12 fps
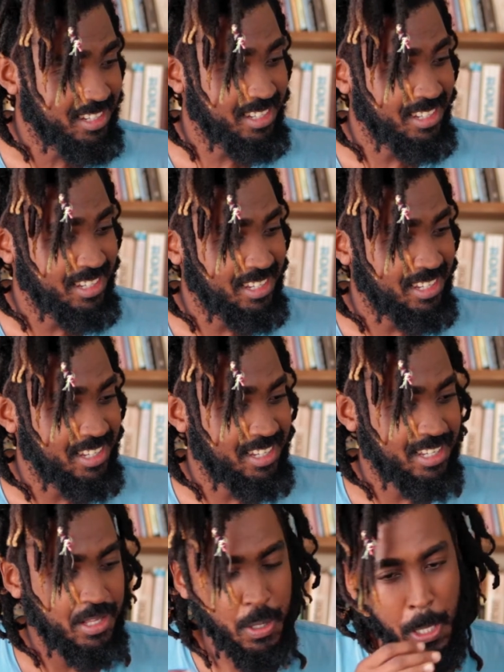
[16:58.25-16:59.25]
That's what
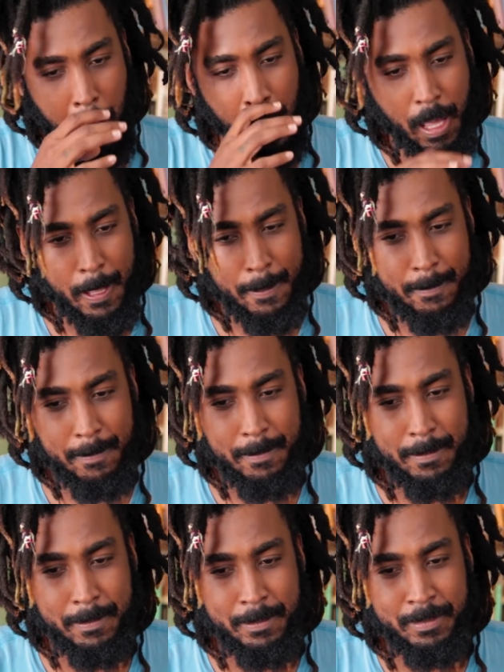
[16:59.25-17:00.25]
stopping time
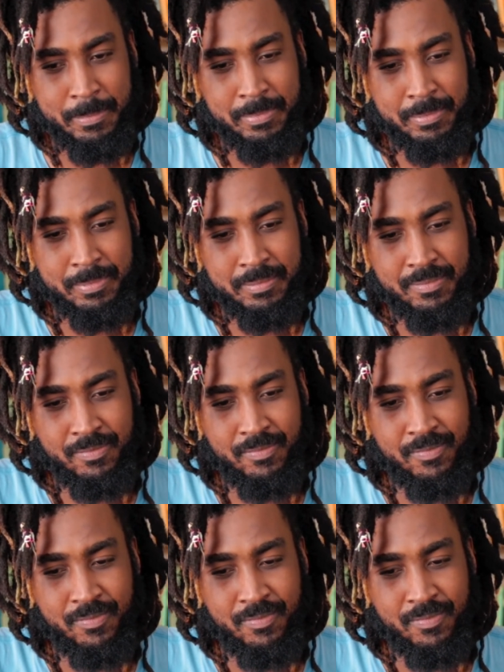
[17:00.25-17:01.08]
is, essentially.